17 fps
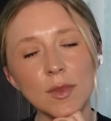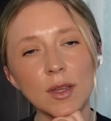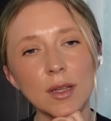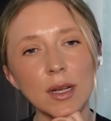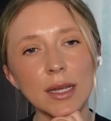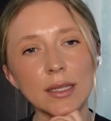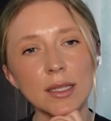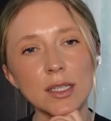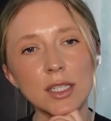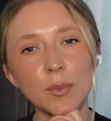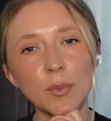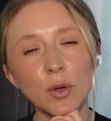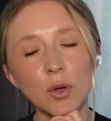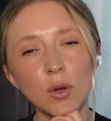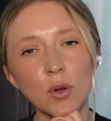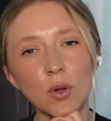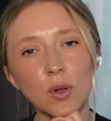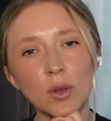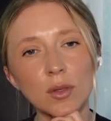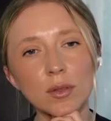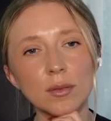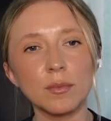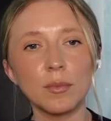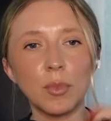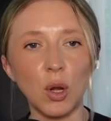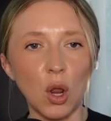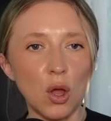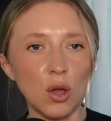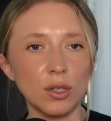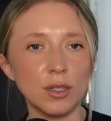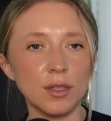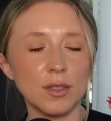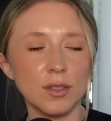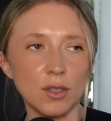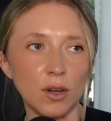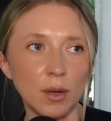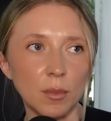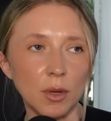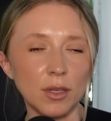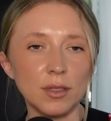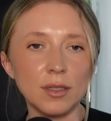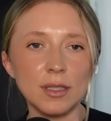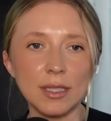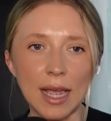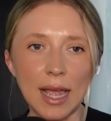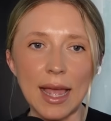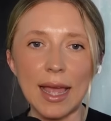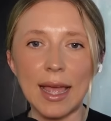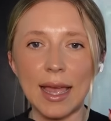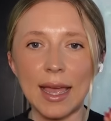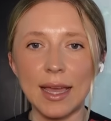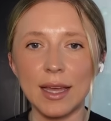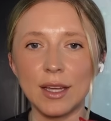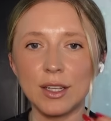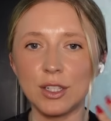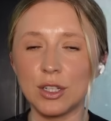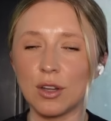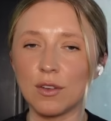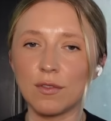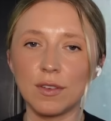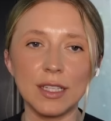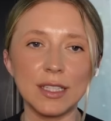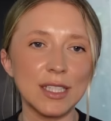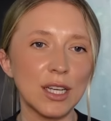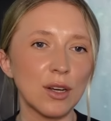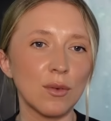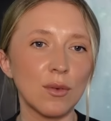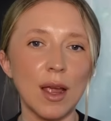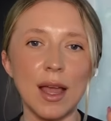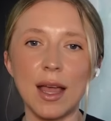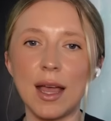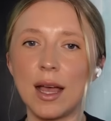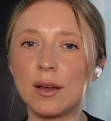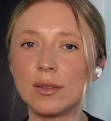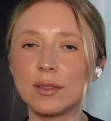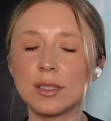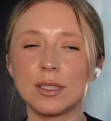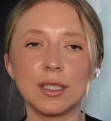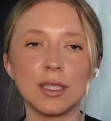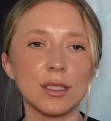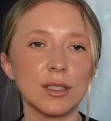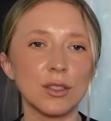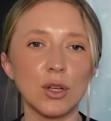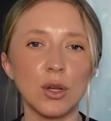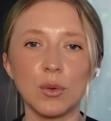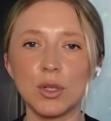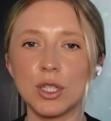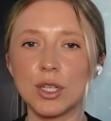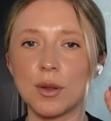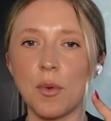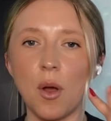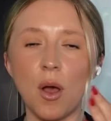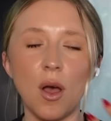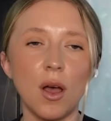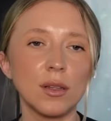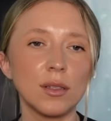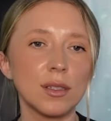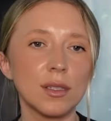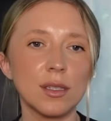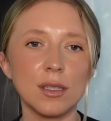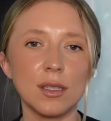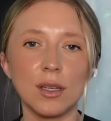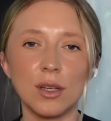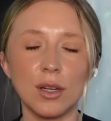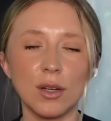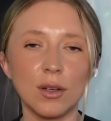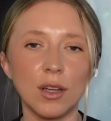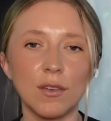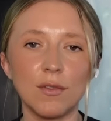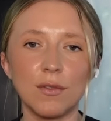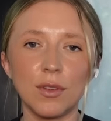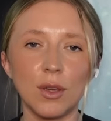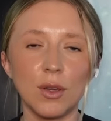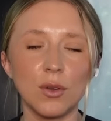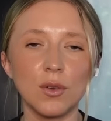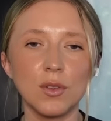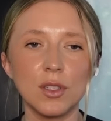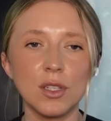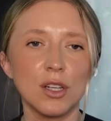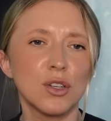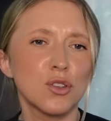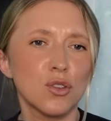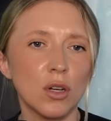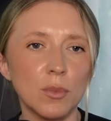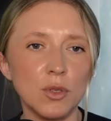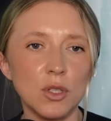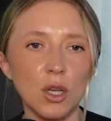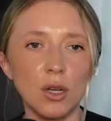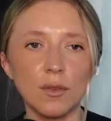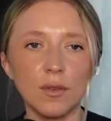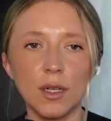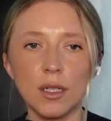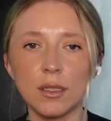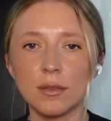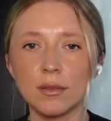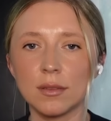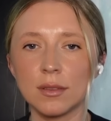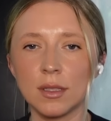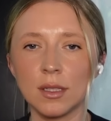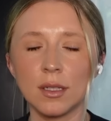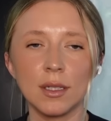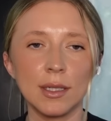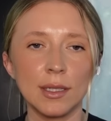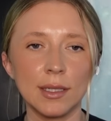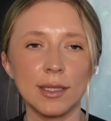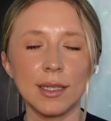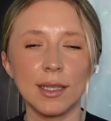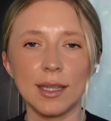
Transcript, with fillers: Like the typical blonde, sorry, blonde's airhead, you know, flitting around, doesn't know what she wants, you know, confused, trips over. Right.